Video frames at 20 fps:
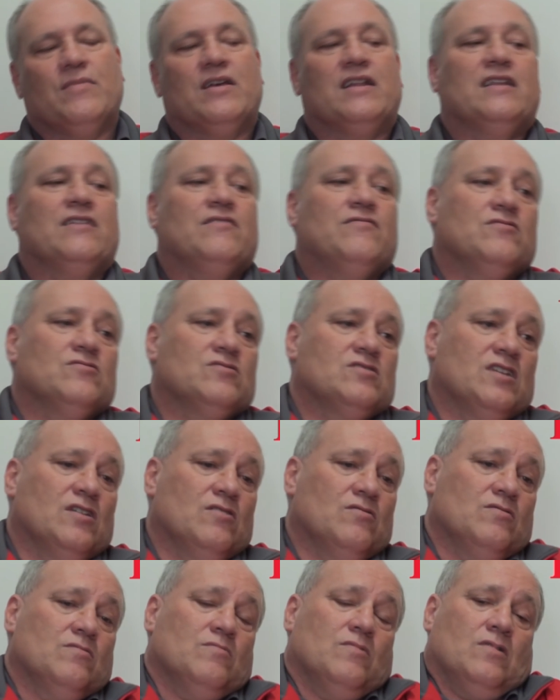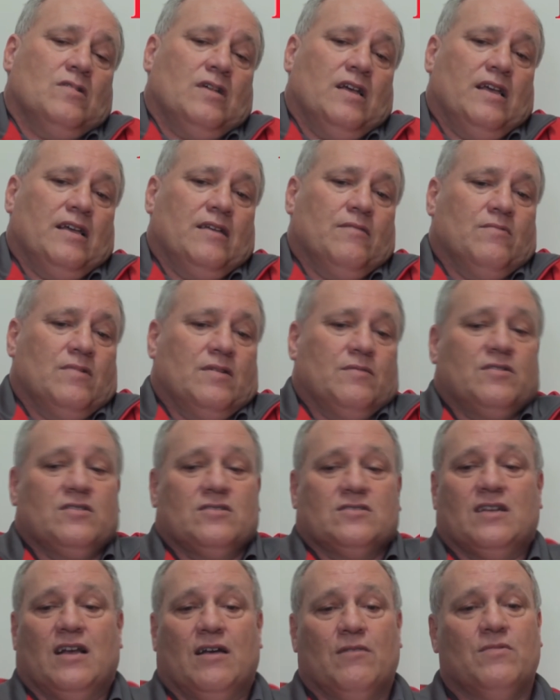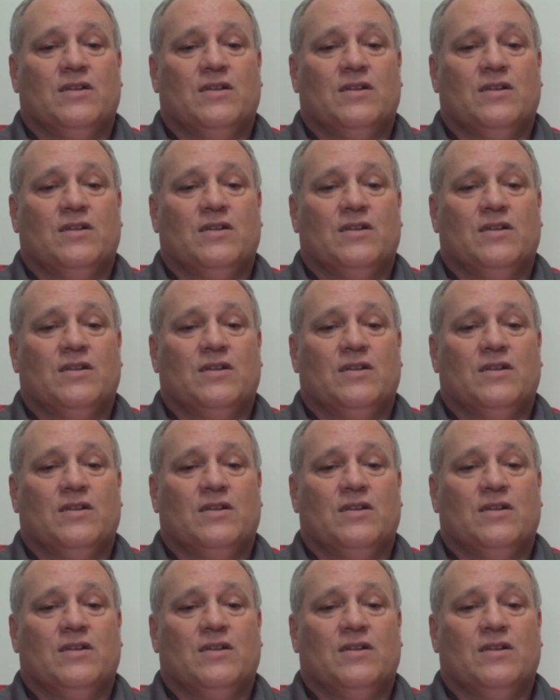And if you sell them, okay, because I,